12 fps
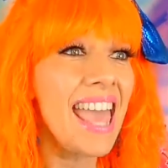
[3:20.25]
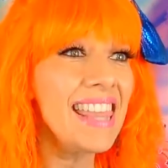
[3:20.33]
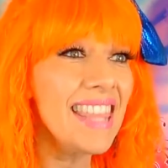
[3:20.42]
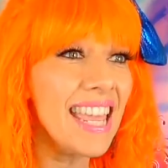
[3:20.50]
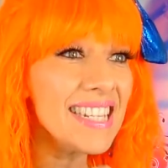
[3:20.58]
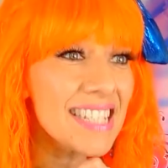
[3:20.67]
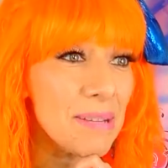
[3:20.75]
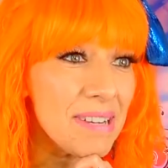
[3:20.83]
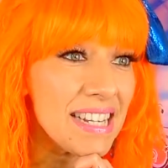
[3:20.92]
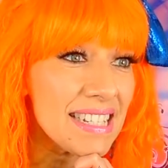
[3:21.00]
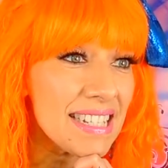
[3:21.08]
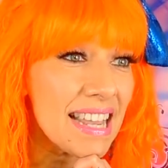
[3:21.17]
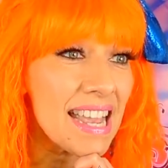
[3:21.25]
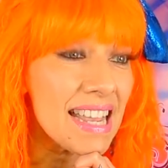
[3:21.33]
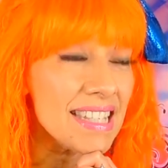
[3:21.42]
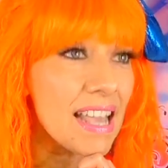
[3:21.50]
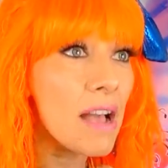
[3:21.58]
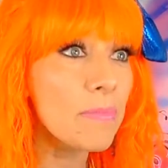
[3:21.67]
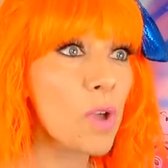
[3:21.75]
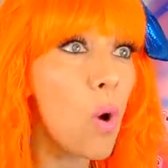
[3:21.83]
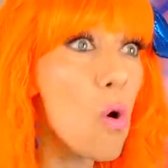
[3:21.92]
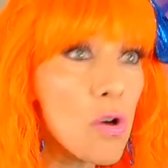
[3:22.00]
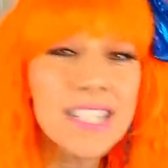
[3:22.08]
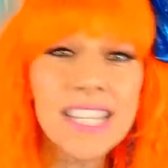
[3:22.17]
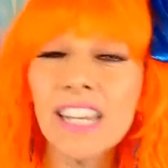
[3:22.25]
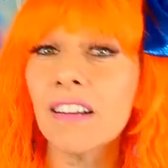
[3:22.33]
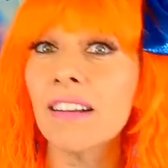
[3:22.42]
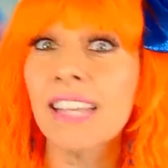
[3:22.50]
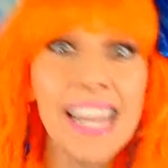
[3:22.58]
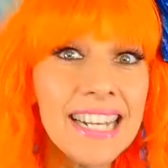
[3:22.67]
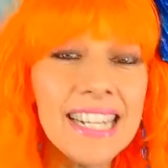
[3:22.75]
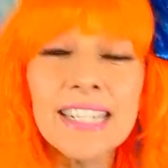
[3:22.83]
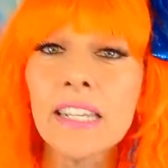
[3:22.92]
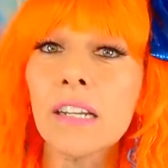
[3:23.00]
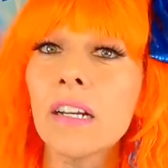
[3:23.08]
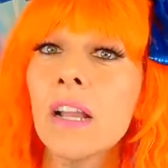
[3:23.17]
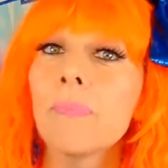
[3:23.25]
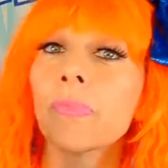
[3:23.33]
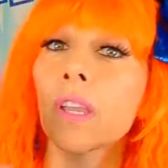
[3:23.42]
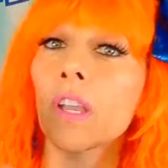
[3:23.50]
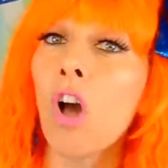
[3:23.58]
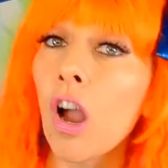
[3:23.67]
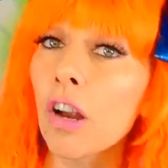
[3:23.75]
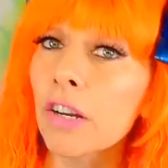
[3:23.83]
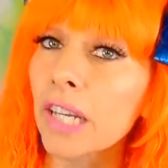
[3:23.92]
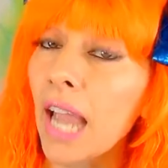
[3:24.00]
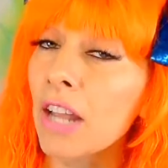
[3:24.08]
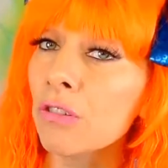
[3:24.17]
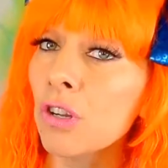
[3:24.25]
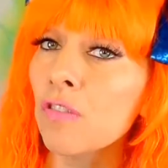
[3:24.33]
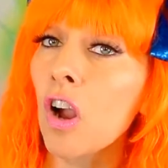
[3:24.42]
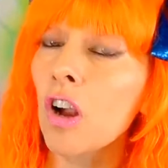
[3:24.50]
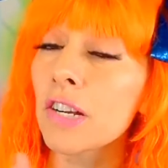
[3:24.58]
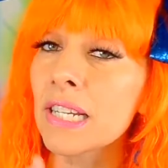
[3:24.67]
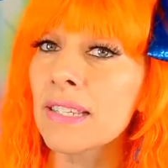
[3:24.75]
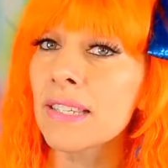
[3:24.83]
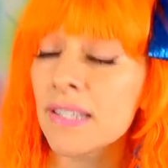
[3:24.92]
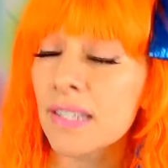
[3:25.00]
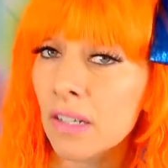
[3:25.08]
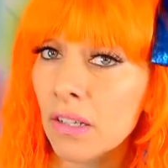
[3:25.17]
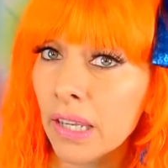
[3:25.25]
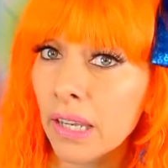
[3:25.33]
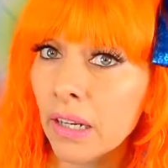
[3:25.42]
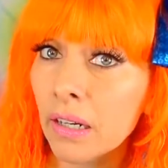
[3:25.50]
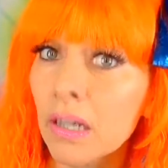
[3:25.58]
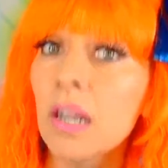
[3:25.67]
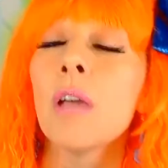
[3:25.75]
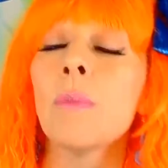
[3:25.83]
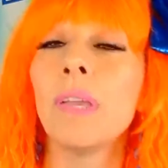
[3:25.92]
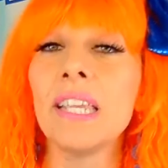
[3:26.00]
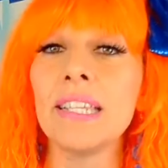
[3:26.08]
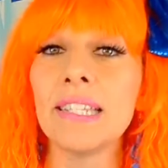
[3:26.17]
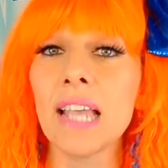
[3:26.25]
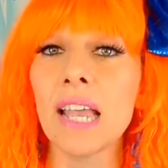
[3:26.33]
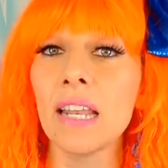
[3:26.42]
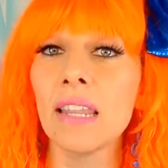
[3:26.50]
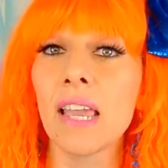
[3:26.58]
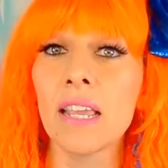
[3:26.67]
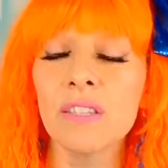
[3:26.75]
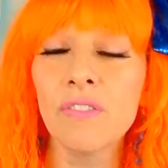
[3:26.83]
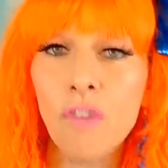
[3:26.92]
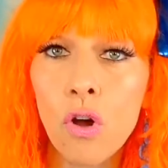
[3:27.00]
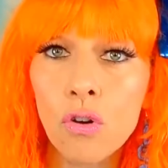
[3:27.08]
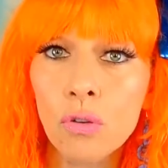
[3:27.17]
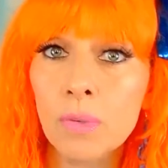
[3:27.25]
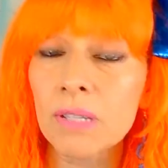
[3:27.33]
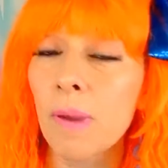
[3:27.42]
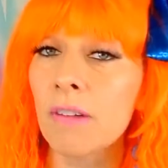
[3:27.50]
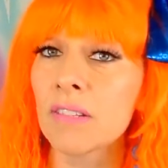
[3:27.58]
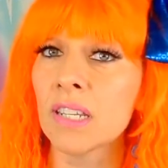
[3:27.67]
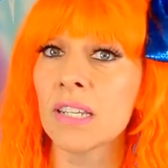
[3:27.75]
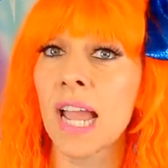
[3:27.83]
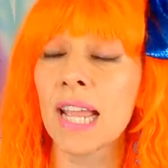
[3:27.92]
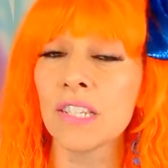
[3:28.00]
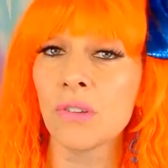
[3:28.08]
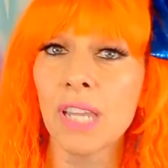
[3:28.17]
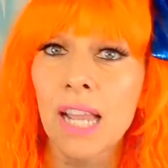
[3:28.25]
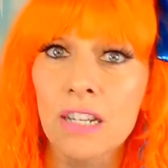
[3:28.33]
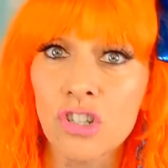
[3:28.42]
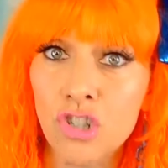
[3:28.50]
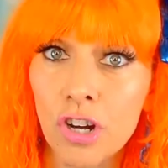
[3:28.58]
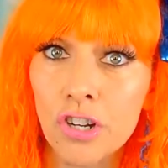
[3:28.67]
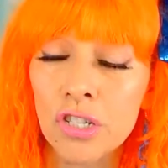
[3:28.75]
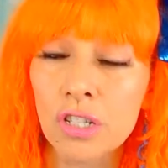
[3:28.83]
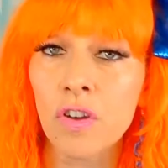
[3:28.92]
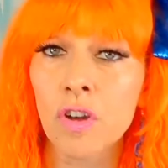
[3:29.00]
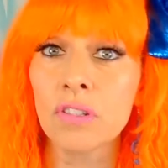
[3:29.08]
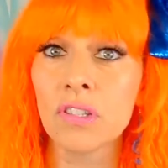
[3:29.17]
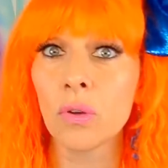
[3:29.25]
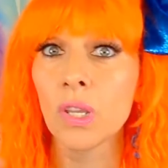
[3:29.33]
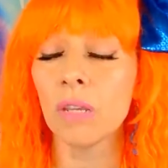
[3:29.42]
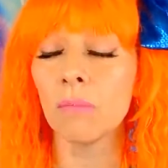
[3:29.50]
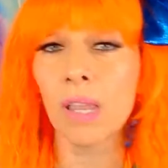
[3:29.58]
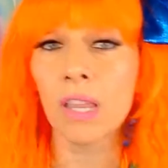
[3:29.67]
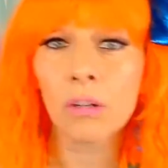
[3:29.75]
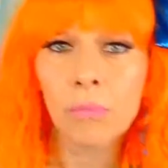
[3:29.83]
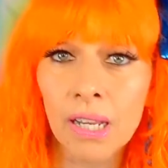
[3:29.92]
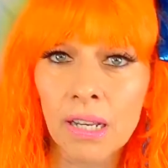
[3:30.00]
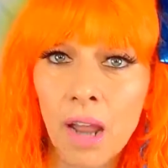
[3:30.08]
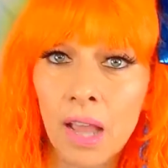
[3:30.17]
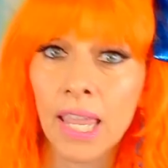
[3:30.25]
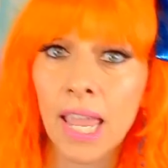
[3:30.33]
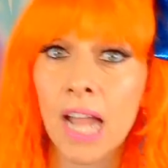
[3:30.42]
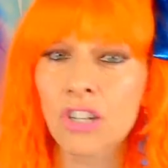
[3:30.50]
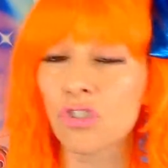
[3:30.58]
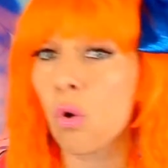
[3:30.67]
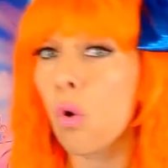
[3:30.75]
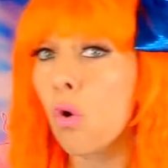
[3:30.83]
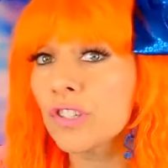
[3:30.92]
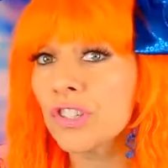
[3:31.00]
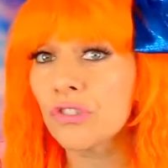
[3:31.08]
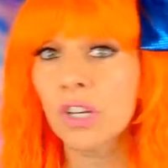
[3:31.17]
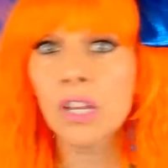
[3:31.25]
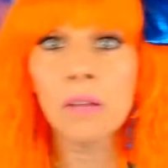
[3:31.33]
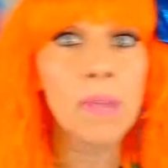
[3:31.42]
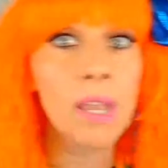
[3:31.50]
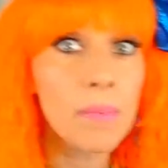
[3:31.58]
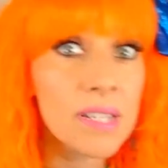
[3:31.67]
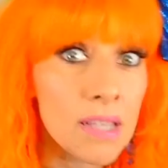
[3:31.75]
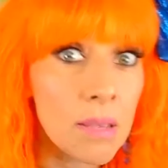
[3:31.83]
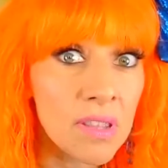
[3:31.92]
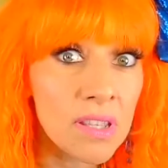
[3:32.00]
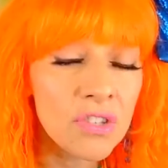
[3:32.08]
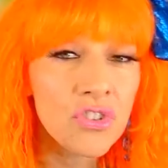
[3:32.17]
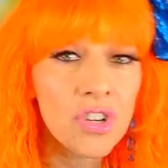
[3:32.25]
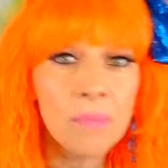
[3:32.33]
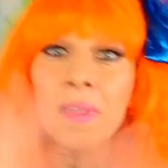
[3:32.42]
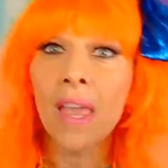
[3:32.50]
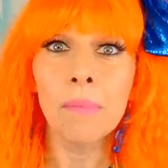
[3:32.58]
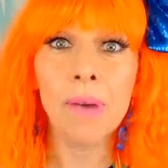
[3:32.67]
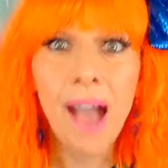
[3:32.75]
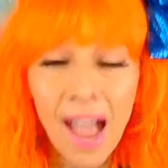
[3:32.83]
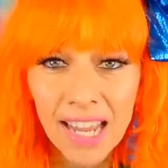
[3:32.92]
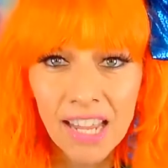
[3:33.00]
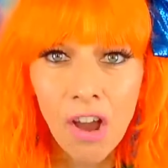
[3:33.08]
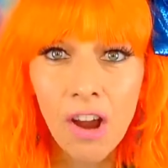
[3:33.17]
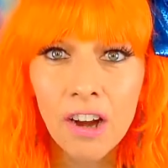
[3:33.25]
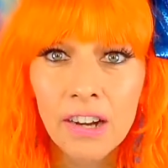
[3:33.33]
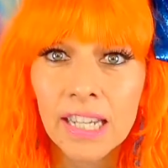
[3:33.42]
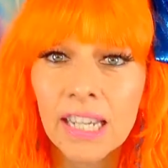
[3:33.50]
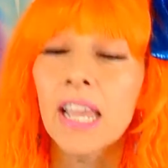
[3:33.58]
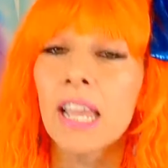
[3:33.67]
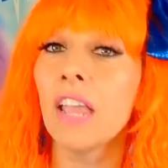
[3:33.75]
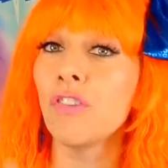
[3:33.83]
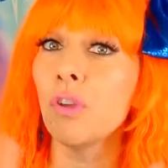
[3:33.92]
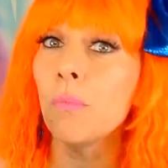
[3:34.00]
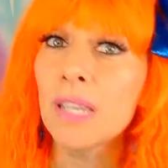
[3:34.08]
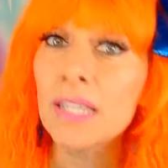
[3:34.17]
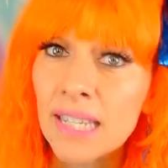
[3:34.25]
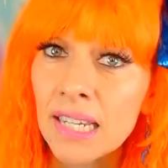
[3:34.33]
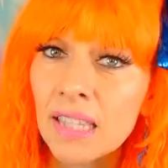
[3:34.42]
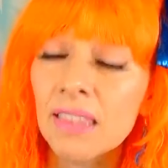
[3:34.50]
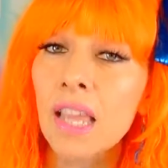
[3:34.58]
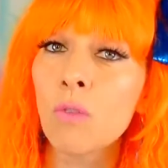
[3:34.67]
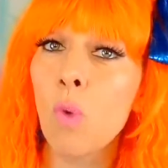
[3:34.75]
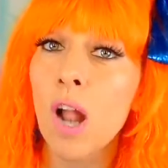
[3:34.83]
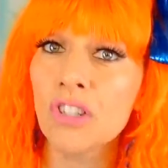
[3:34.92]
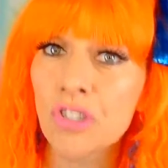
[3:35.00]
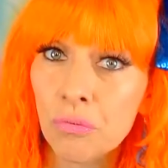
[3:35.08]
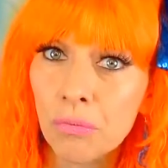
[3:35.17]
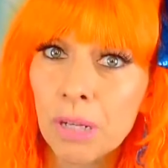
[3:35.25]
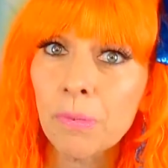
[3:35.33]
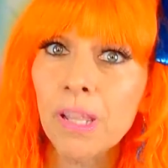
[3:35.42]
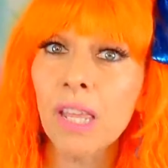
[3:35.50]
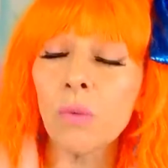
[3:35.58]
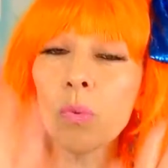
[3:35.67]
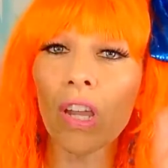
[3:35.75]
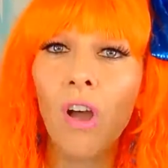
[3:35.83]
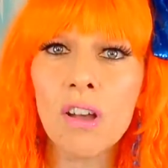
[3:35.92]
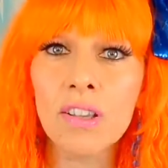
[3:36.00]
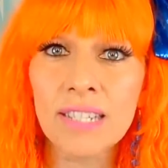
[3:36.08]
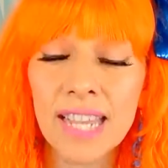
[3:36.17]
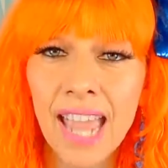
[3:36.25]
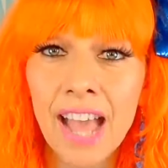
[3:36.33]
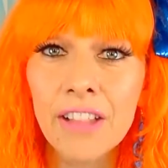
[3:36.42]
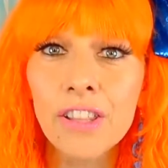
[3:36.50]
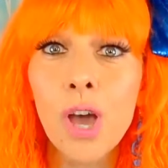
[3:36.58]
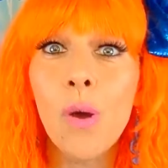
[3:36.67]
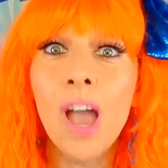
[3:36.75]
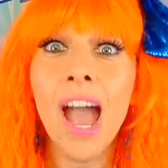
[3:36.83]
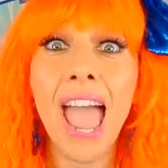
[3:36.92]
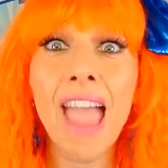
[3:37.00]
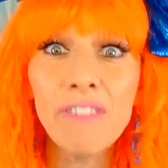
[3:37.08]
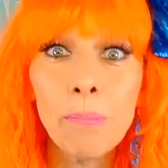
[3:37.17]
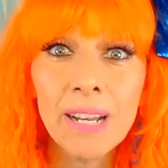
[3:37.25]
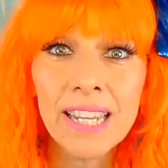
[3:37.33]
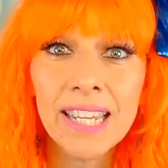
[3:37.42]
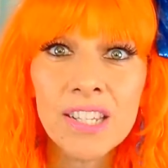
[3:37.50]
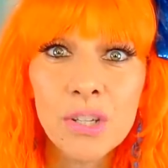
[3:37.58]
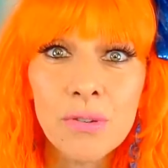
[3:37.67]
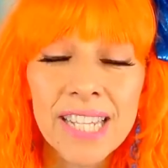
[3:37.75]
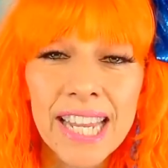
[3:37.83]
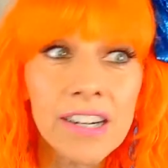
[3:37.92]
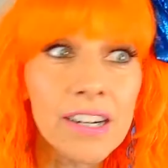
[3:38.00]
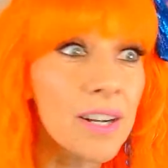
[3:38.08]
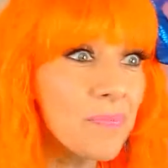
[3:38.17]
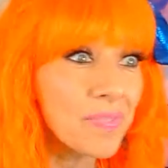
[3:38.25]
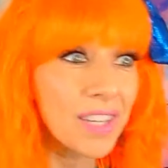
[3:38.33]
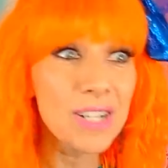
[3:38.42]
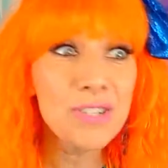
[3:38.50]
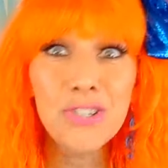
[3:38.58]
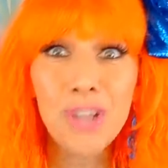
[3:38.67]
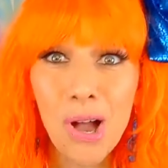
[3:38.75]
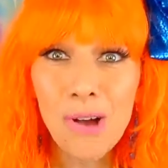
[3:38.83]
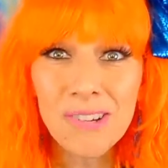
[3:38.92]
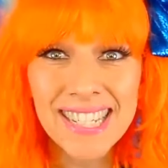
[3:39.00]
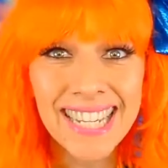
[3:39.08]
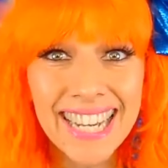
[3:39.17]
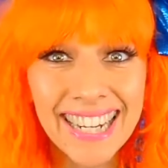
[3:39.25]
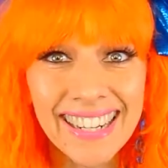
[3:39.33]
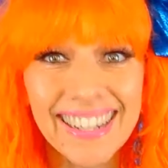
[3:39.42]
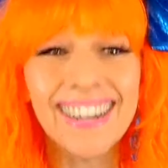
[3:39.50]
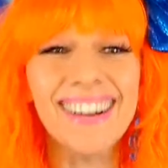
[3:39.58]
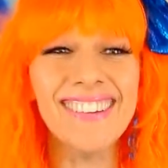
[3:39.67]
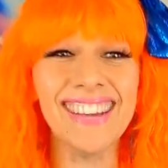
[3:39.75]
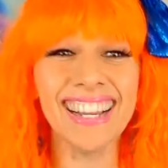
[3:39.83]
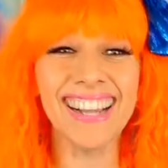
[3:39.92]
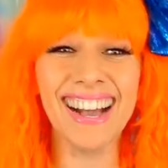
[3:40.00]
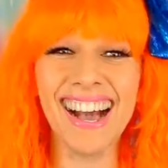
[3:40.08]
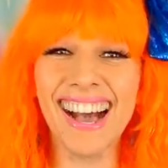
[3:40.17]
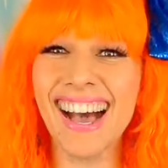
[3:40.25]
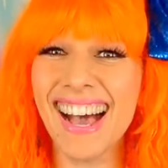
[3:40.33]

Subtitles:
And then somebody says Cole's here, Katie's here, Kari. I don't know if Kari is still here, but he said that his phone was about to die, so he had to charge his phone, so he may or may not catch the whole stream, maybe some of the stream. But hi, Kari. If you miss it, then watch the replay. We all say hello. Everybody, guess who's here? Joe's here. Oh my God.